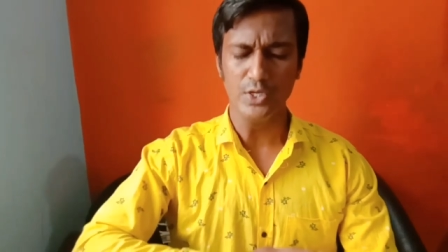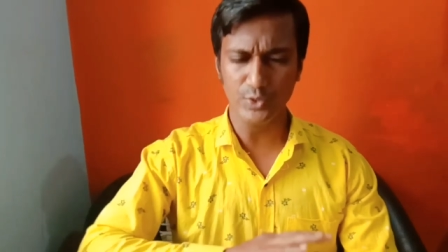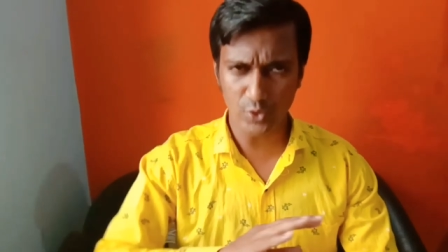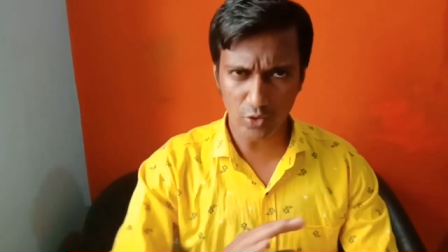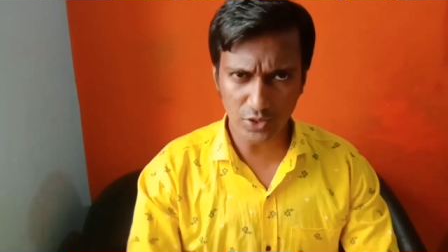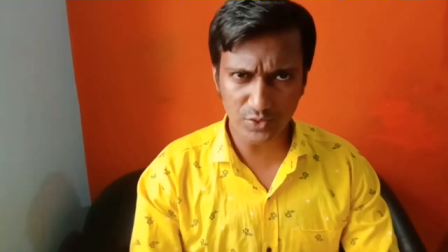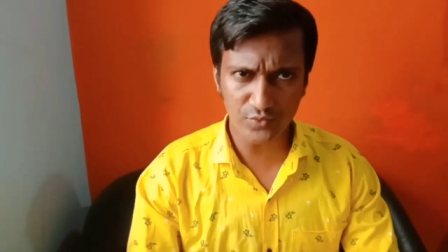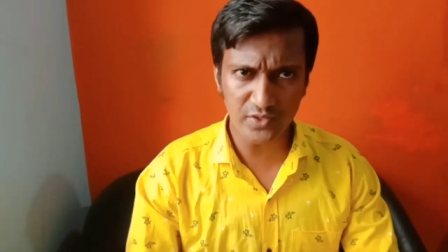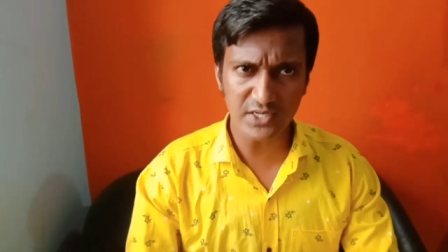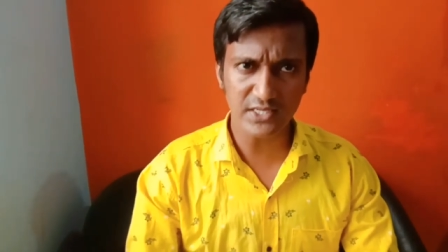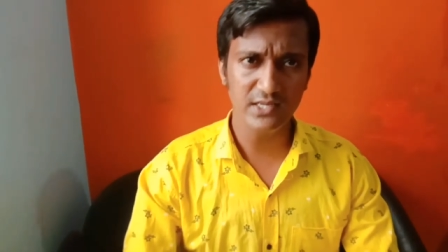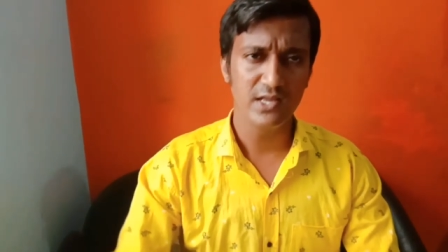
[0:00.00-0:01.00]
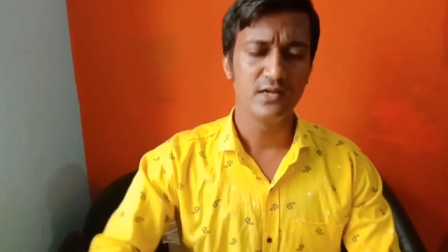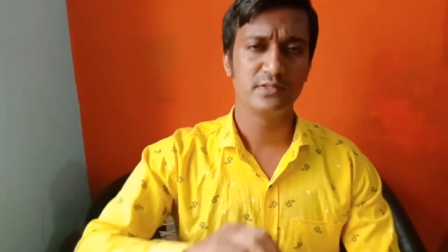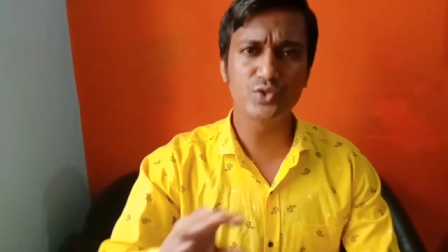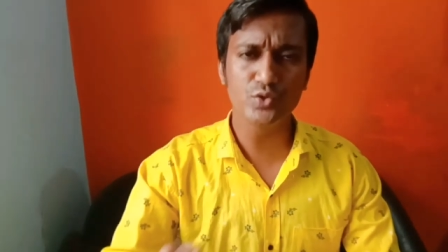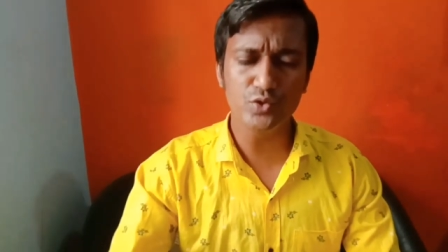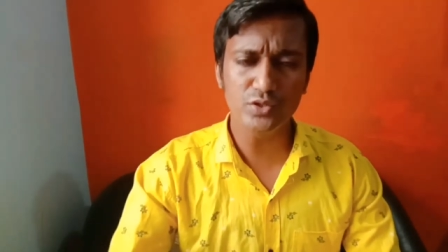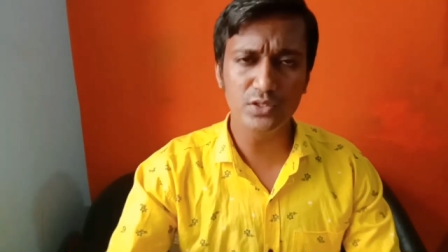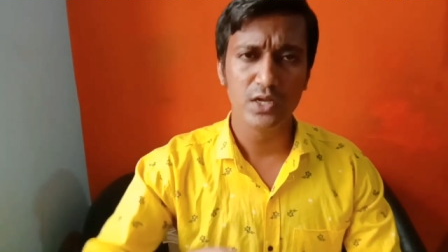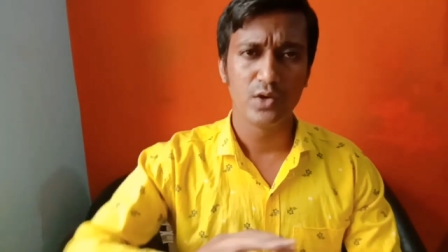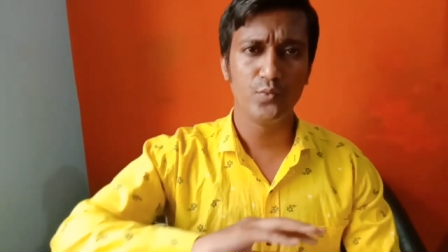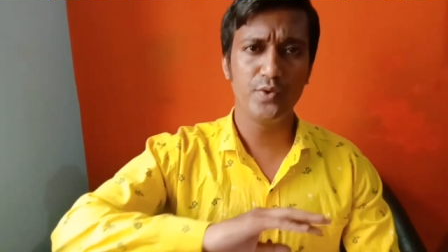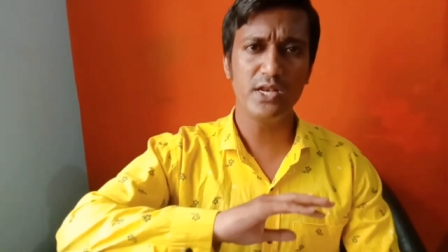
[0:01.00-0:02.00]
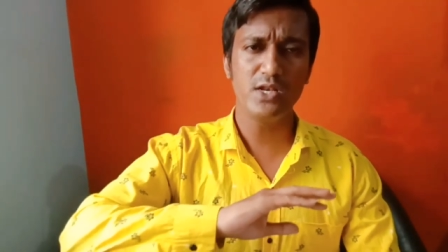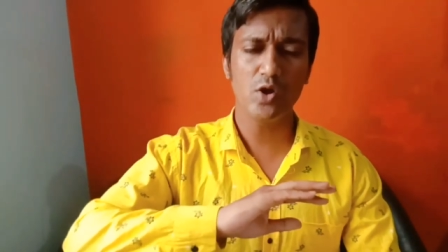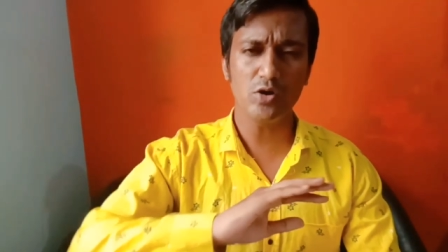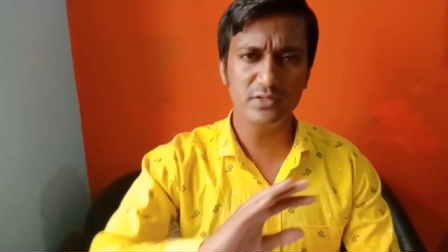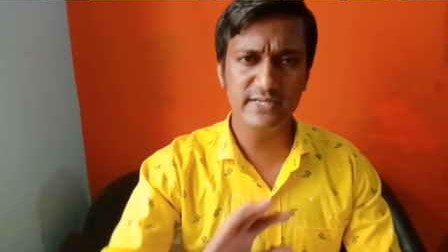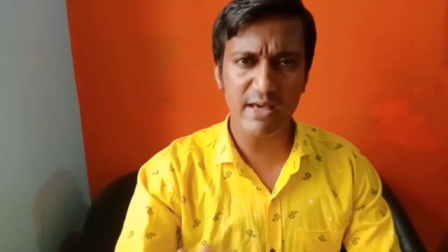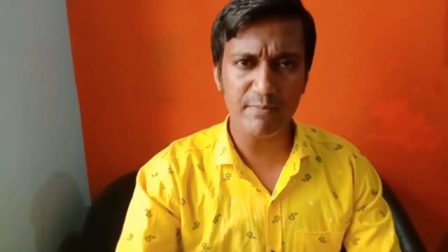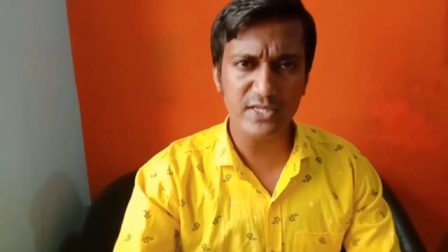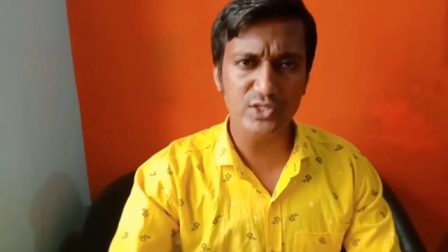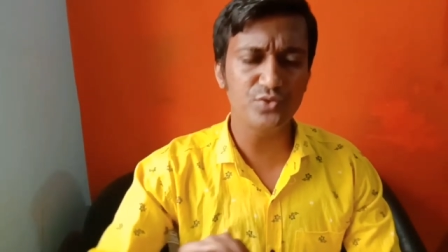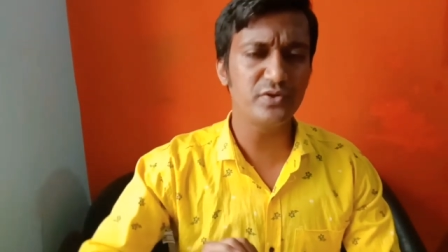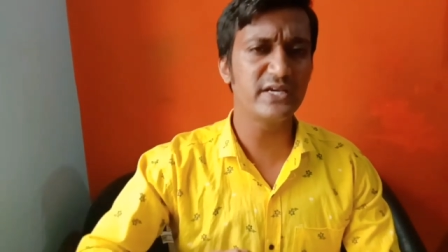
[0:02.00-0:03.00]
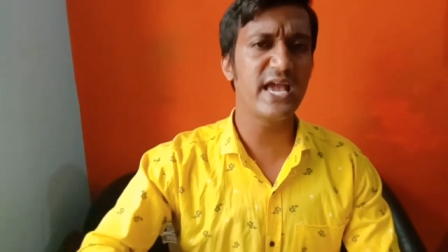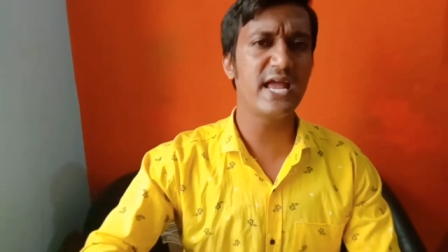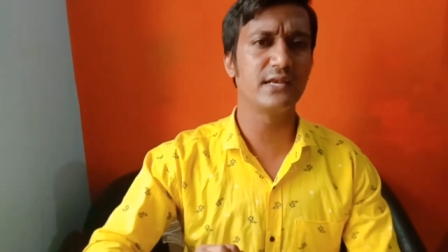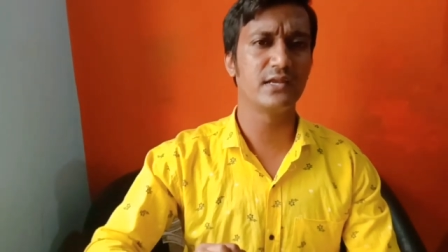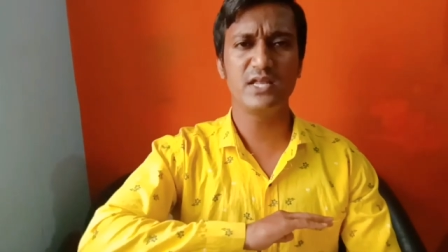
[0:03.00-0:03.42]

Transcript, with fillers: don't worry suit will not damage you again.